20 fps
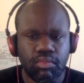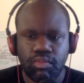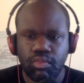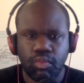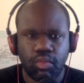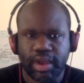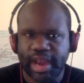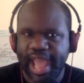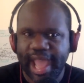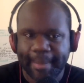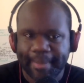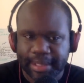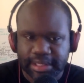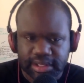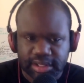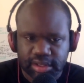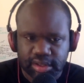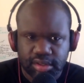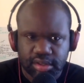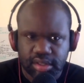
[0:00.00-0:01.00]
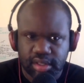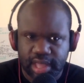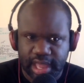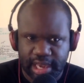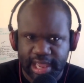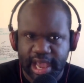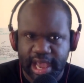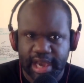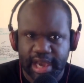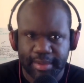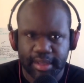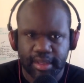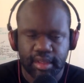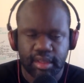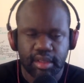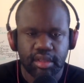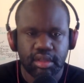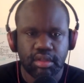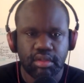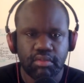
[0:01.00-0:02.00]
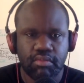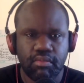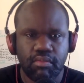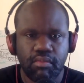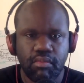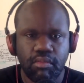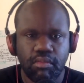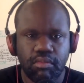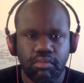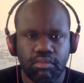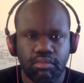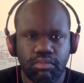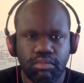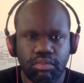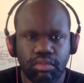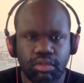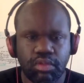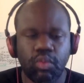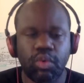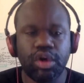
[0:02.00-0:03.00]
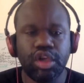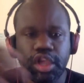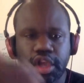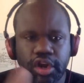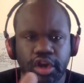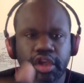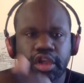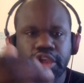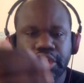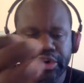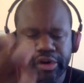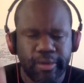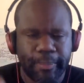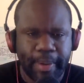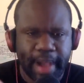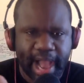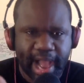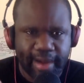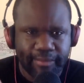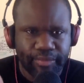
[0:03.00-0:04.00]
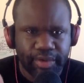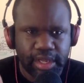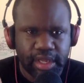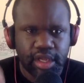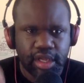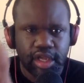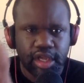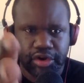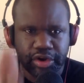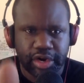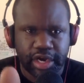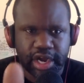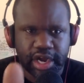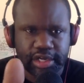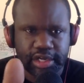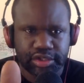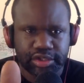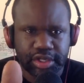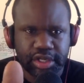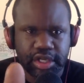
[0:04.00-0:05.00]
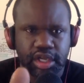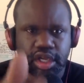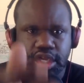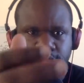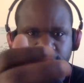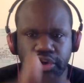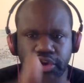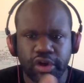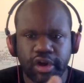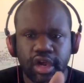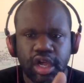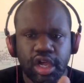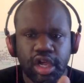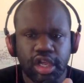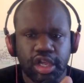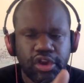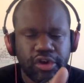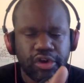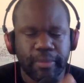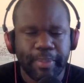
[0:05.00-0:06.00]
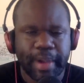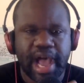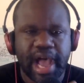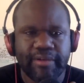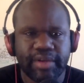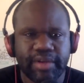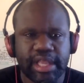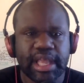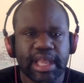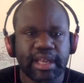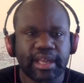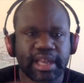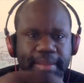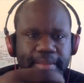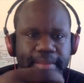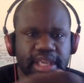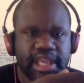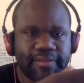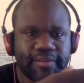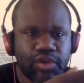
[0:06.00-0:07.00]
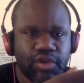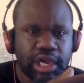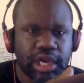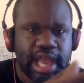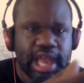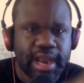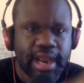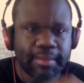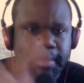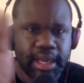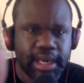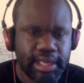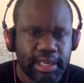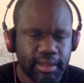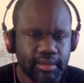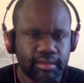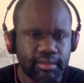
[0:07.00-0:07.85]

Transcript: What happens to that economy? Well, you're you're in poverty, your country, you're you're in poverty. Let me give you a lot of money.